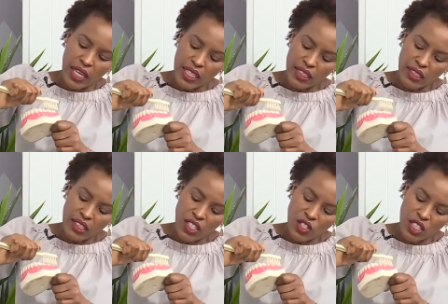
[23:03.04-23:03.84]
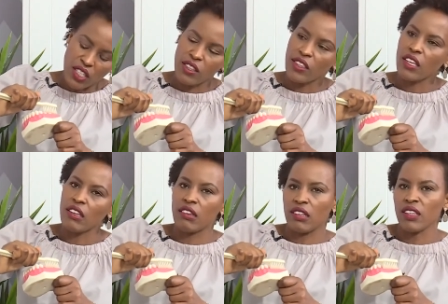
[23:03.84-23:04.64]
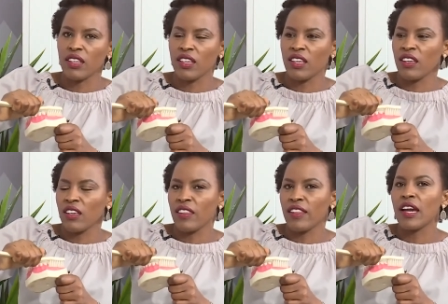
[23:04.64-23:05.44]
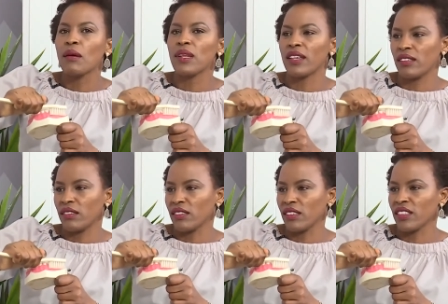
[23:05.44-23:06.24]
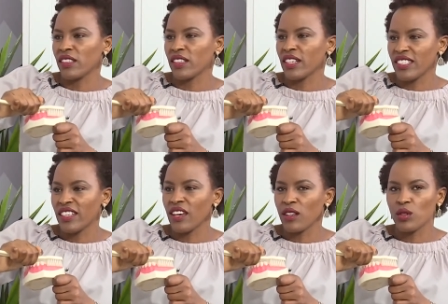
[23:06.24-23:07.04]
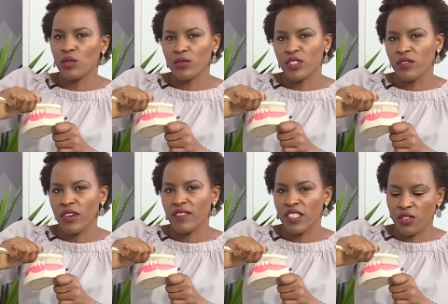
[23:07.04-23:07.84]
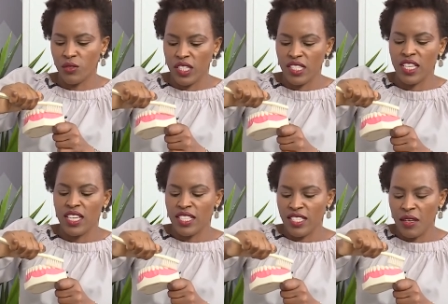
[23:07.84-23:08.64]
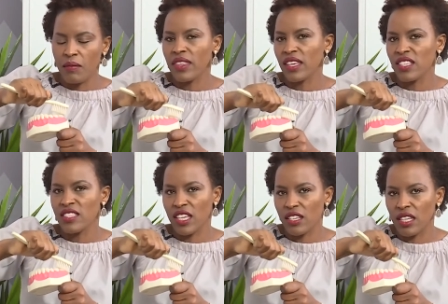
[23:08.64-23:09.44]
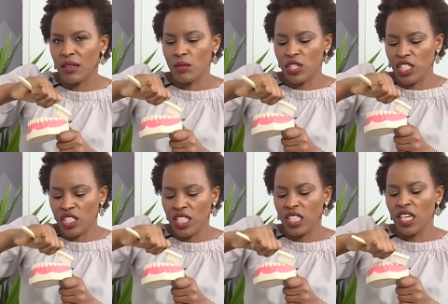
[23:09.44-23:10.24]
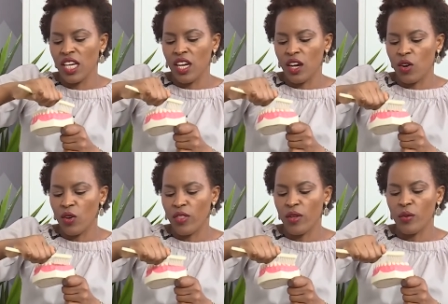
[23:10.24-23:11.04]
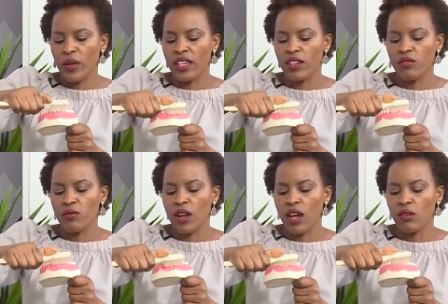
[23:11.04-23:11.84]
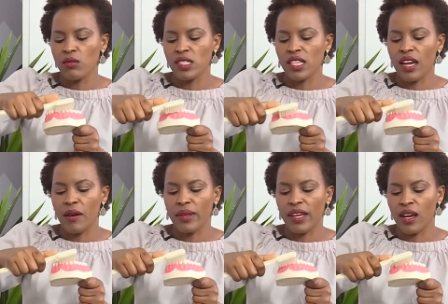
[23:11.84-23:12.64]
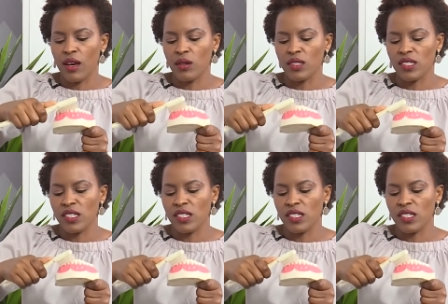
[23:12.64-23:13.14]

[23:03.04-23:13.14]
and touching the, the gum line okay. at an angle, 45 degrees. Same thing, circular motion all the way round, coming out